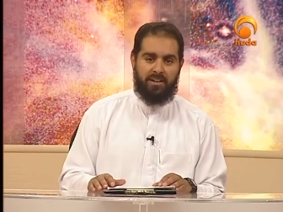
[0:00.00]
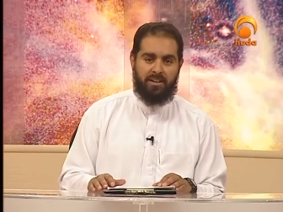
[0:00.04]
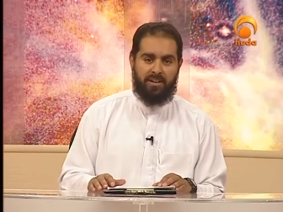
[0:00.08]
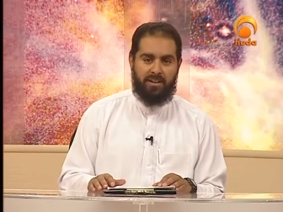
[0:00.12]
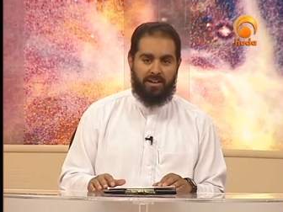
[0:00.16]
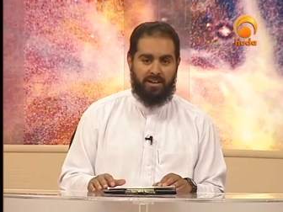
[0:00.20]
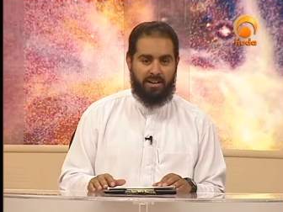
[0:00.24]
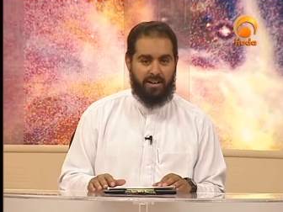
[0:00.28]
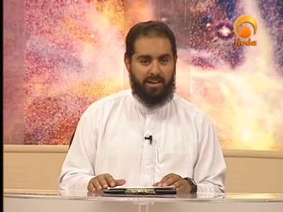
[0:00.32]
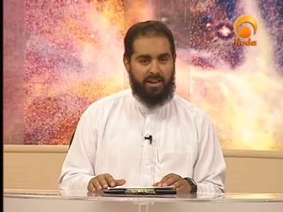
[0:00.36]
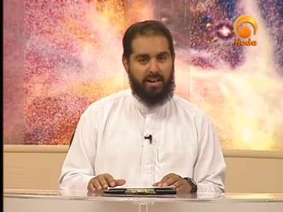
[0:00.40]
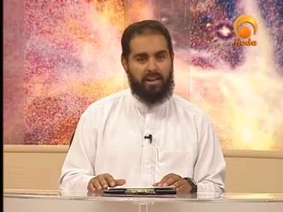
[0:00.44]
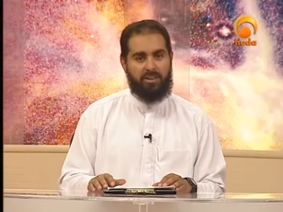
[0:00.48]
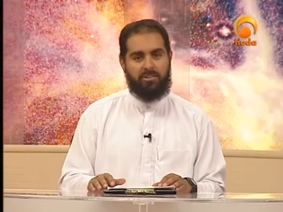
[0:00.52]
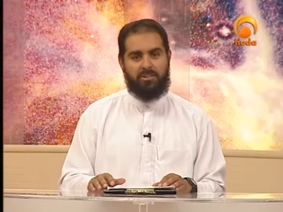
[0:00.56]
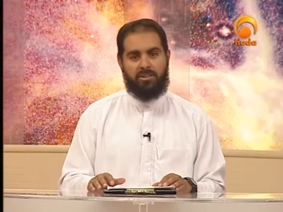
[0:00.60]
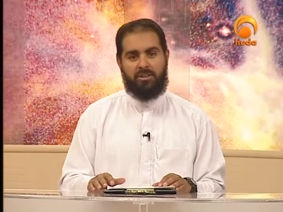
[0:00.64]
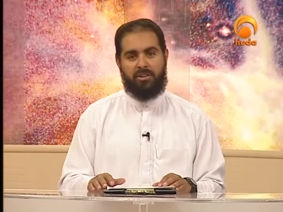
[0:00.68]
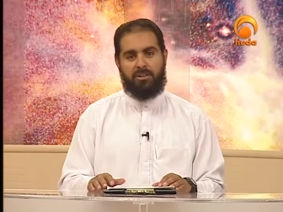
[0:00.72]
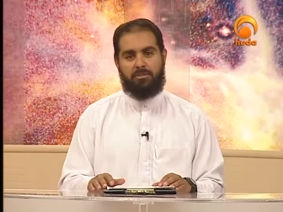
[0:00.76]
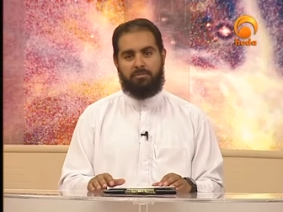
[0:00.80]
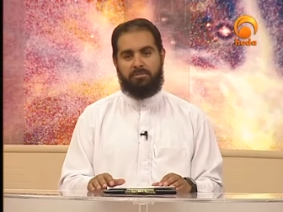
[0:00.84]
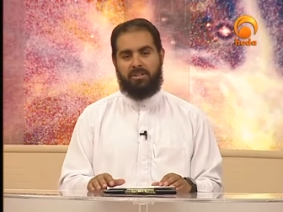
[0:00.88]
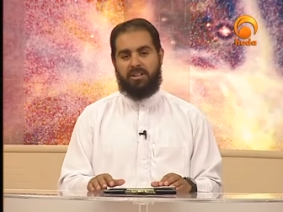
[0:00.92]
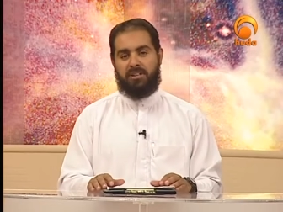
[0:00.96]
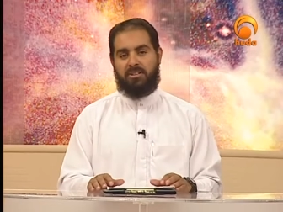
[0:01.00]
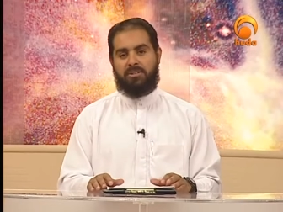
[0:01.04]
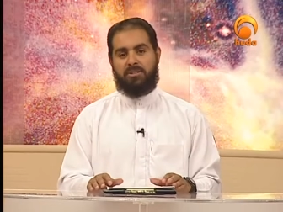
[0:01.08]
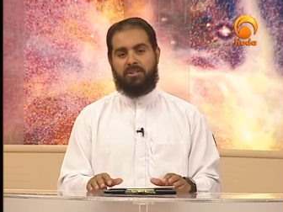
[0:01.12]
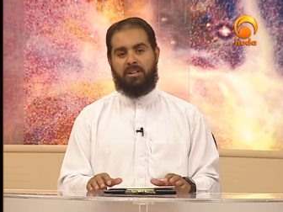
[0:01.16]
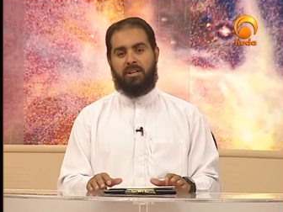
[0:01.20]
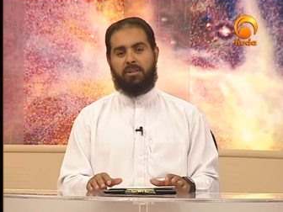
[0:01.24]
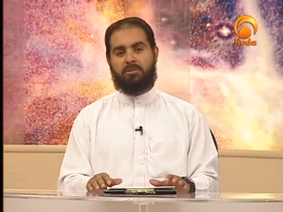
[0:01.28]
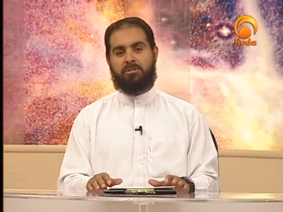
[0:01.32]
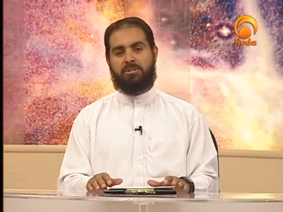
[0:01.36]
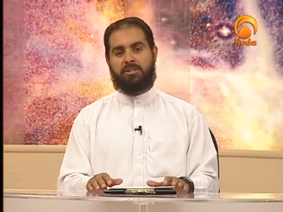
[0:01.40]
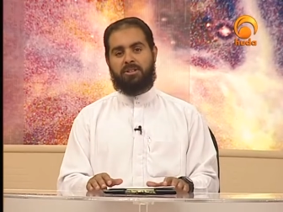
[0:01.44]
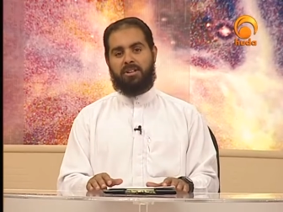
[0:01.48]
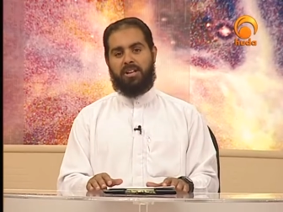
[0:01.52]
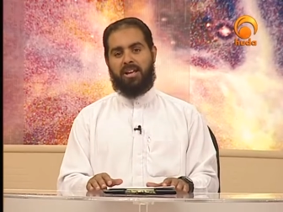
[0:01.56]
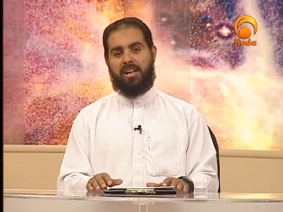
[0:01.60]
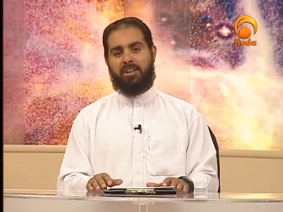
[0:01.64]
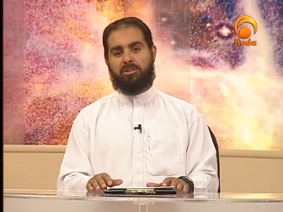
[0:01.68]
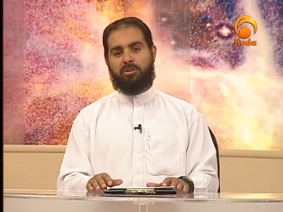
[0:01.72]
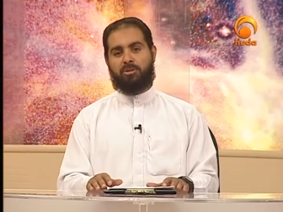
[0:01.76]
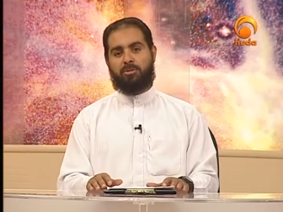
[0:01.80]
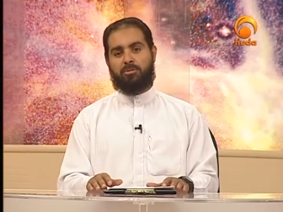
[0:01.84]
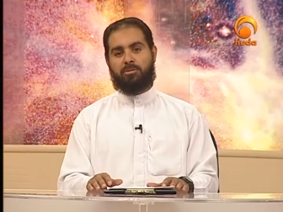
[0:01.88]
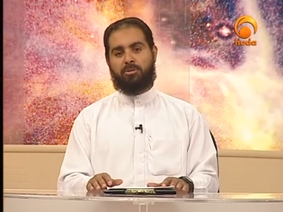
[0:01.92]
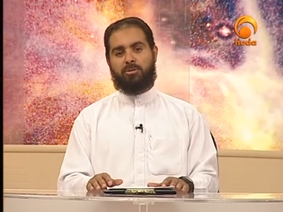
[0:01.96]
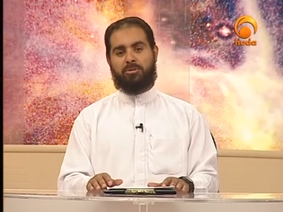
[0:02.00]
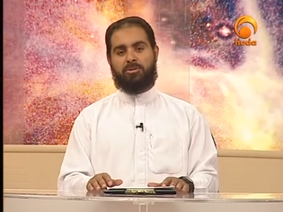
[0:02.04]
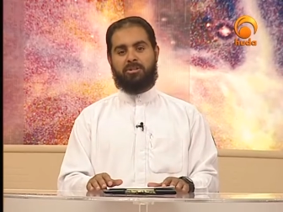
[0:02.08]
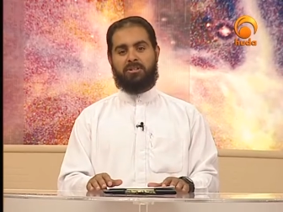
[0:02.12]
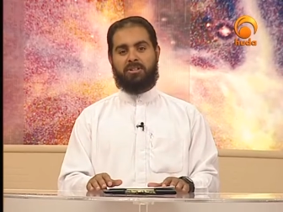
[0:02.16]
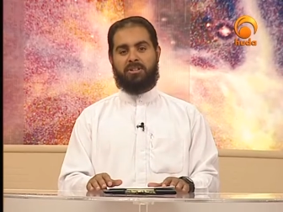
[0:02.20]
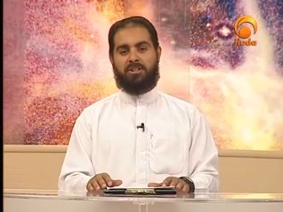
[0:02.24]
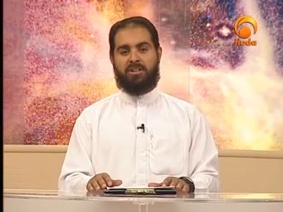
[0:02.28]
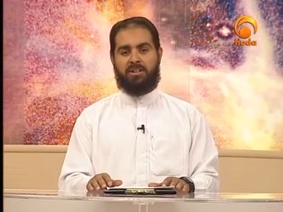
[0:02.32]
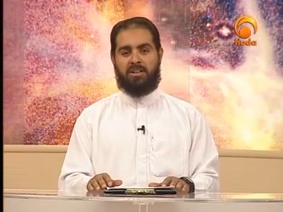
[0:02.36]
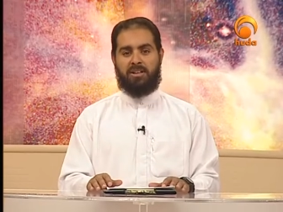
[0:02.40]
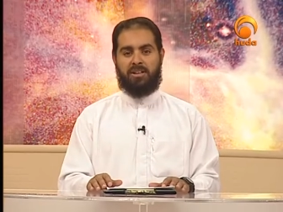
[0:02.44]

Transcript: and I ask Him by His names and attributes